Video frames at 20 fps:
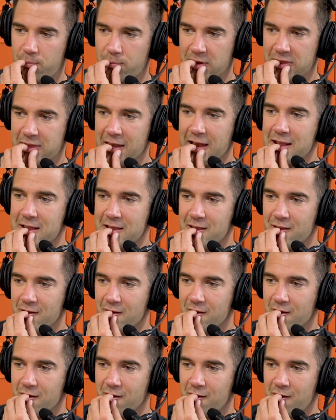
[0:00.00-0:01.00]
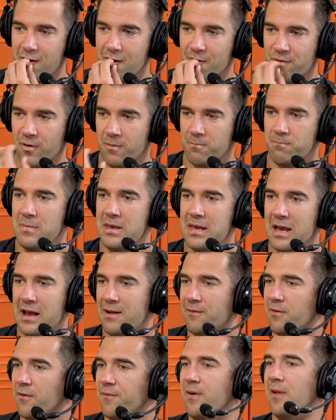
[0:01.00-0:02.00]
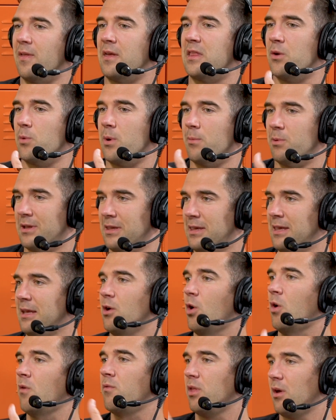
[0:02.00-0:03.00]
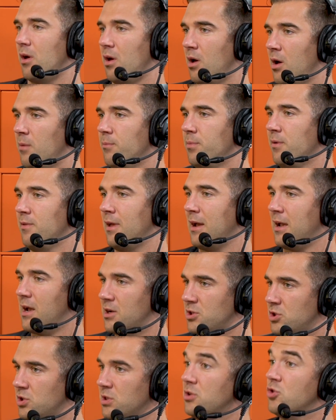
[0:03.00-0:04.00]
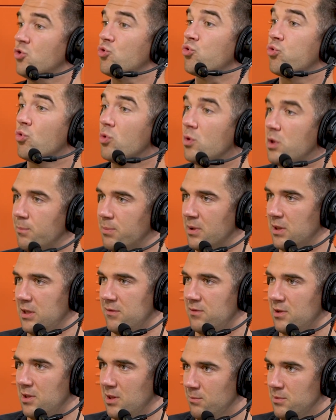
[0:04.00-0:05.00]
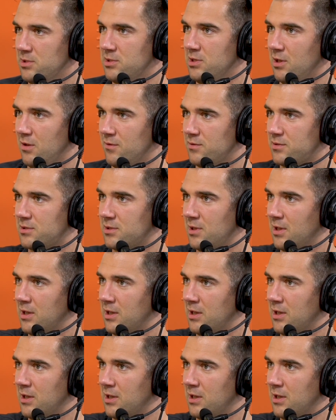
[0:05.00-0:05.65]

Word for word: But they, for me, I never felt like they were able to get over the hump of like actually truly believing in themselves.